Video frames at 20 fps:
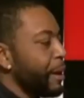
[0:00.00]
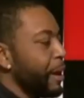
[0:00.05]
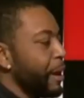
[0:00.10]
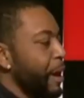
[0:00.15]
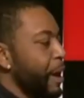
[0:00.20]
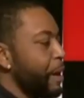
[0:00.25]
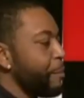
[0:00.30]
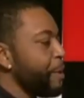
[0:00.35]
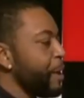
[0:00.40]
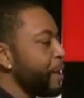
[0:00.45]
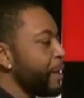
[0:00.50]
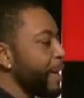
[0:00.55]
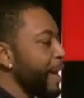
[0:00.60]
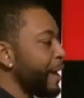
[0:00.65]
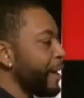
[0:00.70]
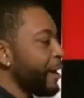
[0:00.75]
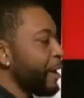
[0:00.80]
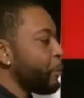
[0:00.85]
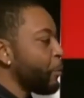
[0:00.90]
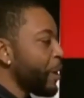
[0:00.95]
I mean,
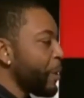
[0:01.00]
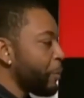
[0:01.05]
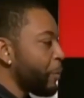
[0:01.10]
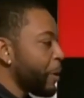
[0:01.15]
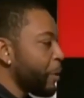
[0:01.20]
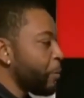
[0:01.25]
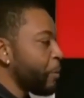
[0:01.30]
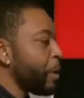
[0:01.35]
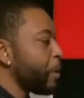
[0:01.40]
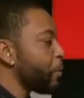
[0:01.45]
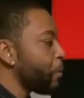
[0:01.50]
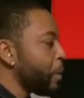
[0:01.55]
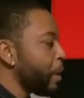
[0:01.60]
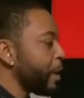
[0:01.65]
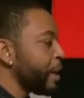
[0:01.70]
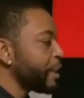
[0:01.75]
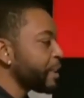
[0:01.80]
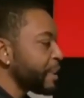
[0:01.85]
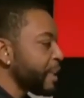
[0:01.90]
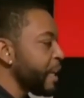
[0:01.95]
that, what, what, what, what
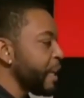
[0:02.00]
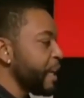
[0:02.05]
you see? Now,